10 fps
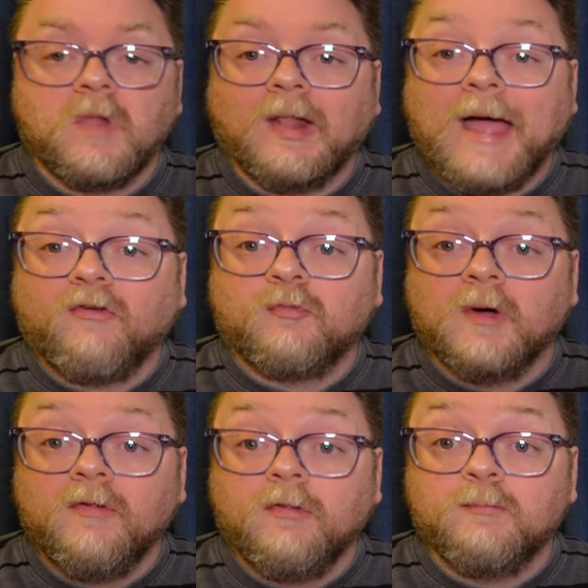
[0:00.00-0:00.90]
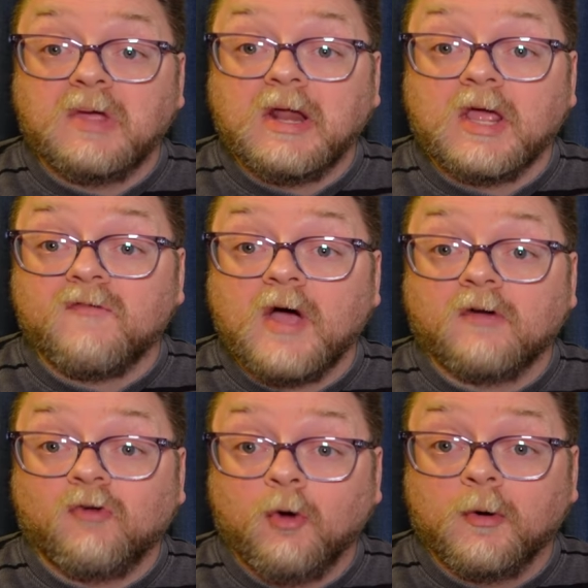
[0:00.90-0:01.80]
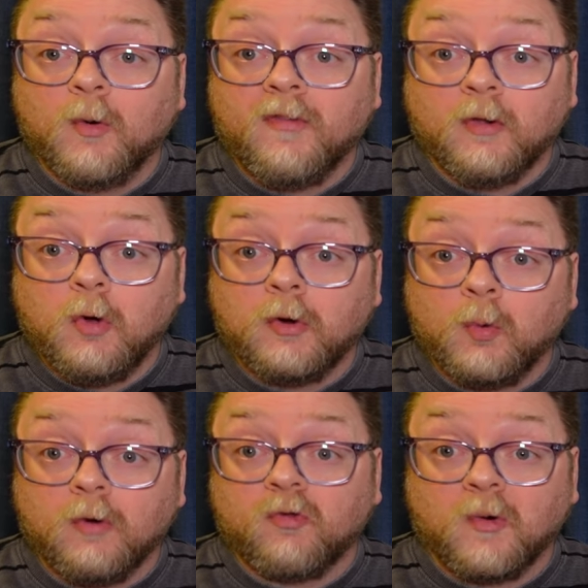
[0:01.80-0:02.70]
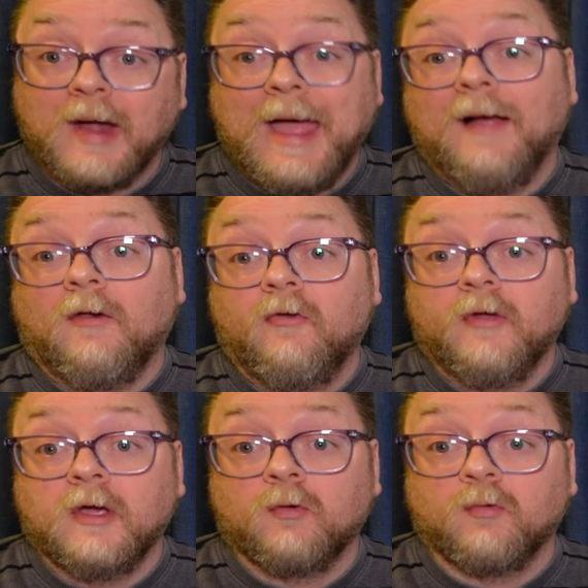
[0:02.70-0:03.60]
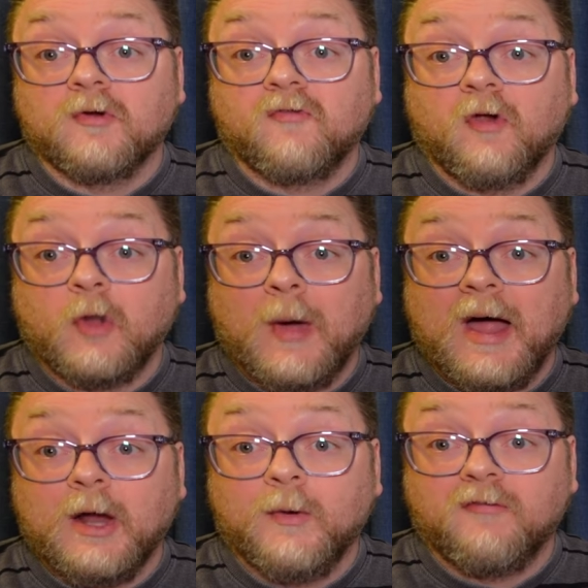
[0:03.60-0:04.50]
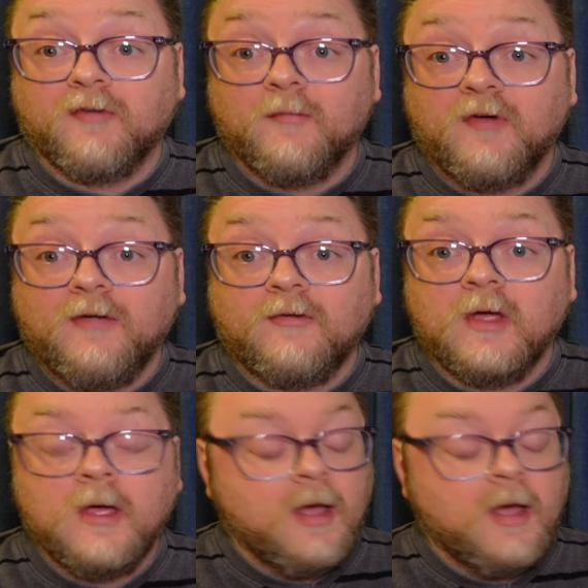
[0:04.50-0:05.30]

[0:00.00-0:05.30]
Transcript: last month, beginning of October, when the Logan Awards were held in Richfield, Ohio at FuMPFest.